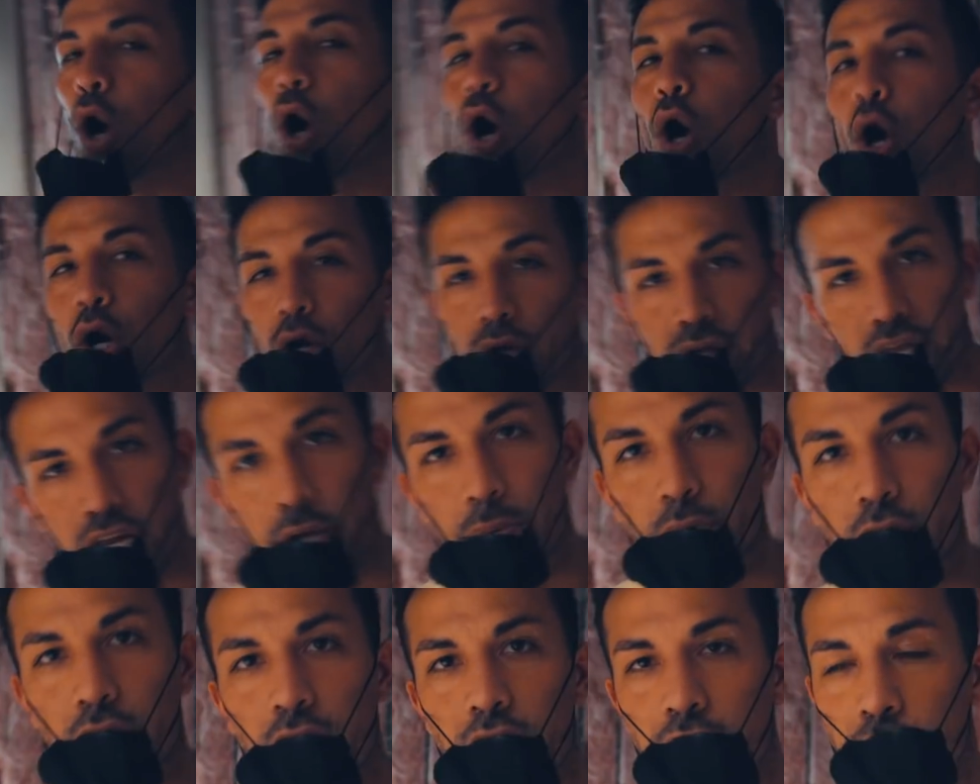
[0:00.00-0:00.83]
our
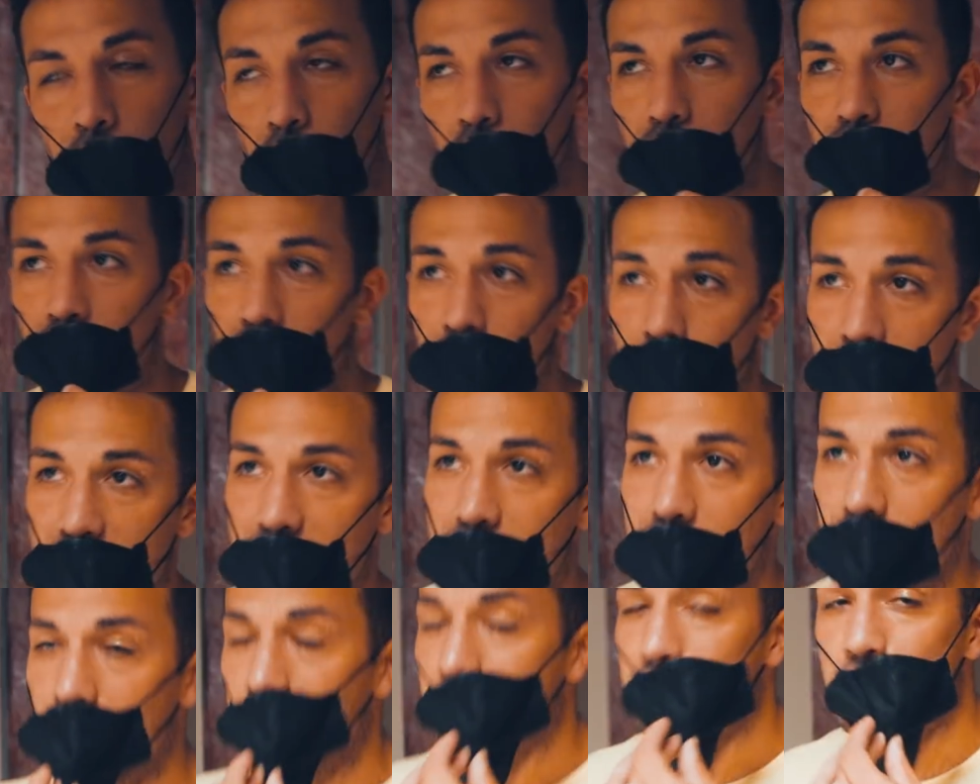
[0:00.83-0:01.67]
labor for the
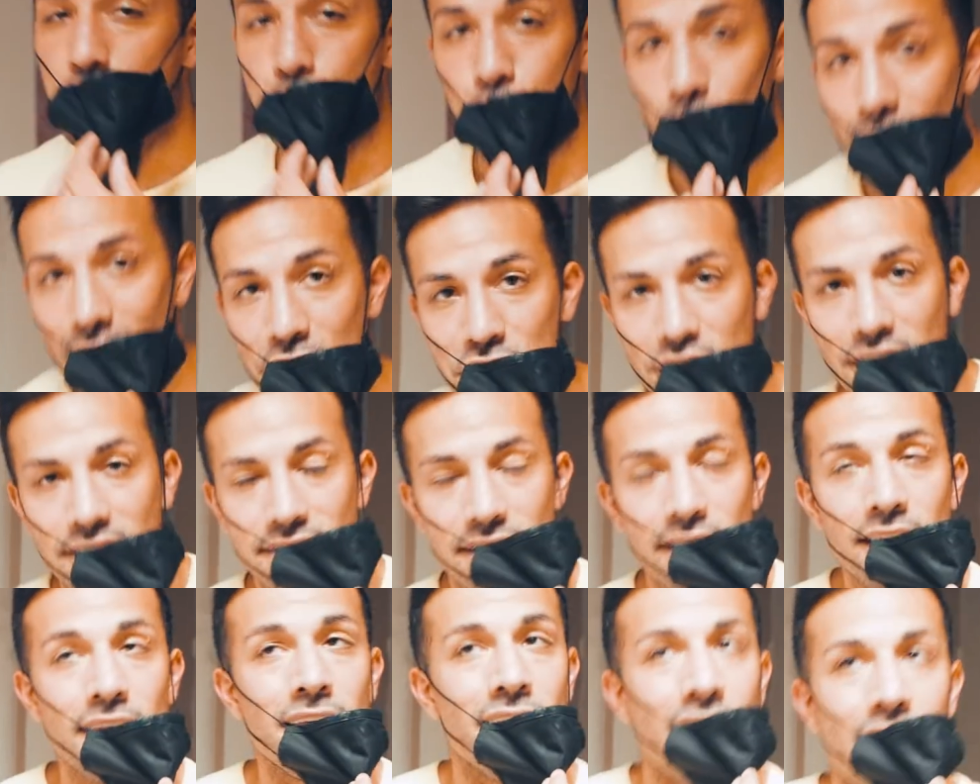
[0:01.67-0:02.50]
remaining of this project.
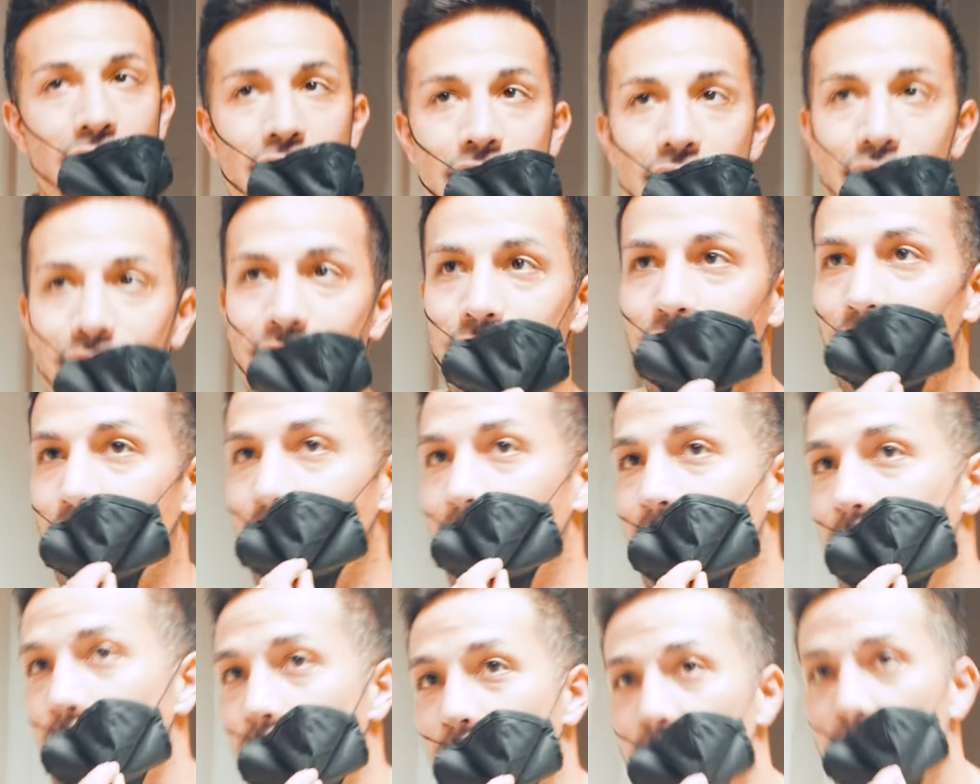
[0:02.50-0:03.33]
And
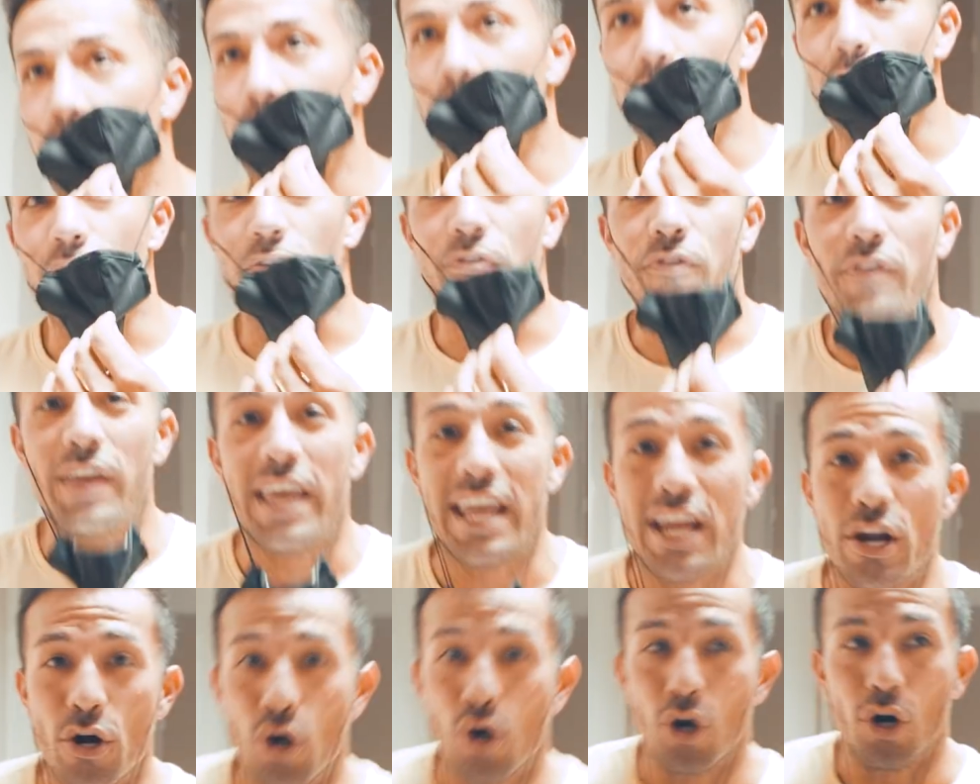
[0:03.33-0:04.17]
uh,
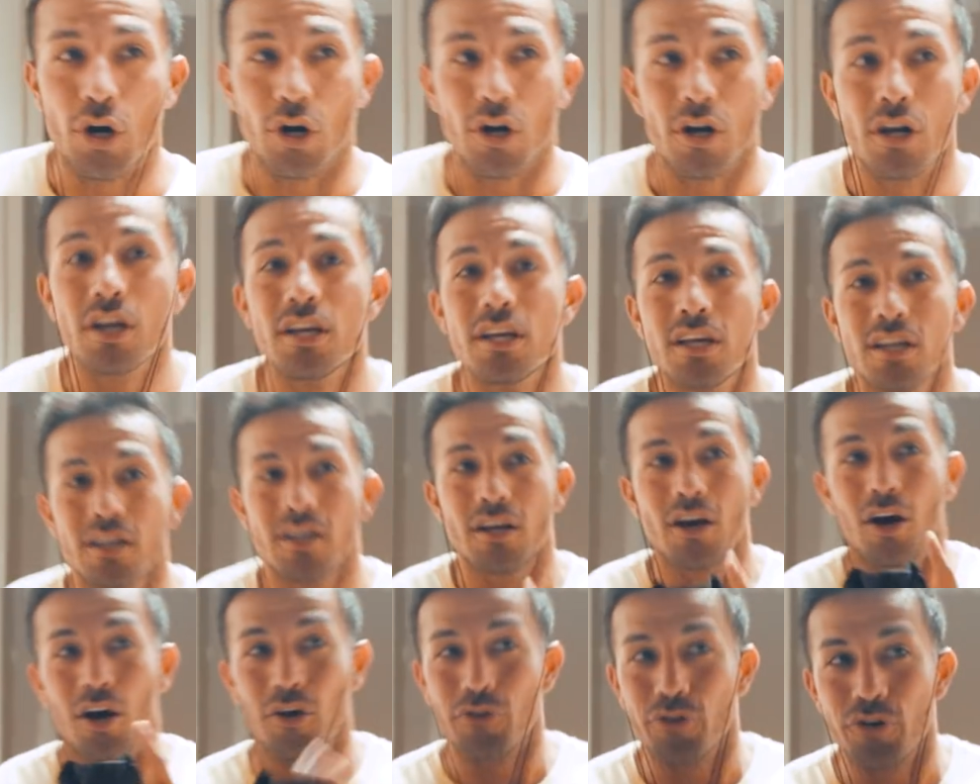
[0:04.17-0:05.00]
they are,
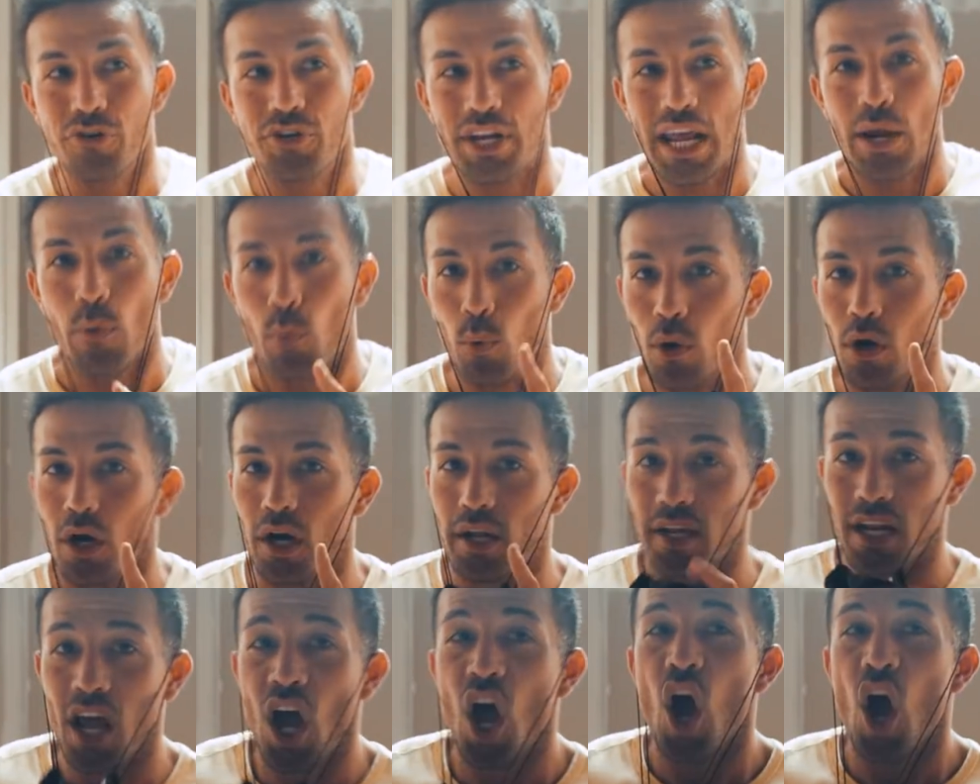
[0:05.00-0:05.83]
on their day one,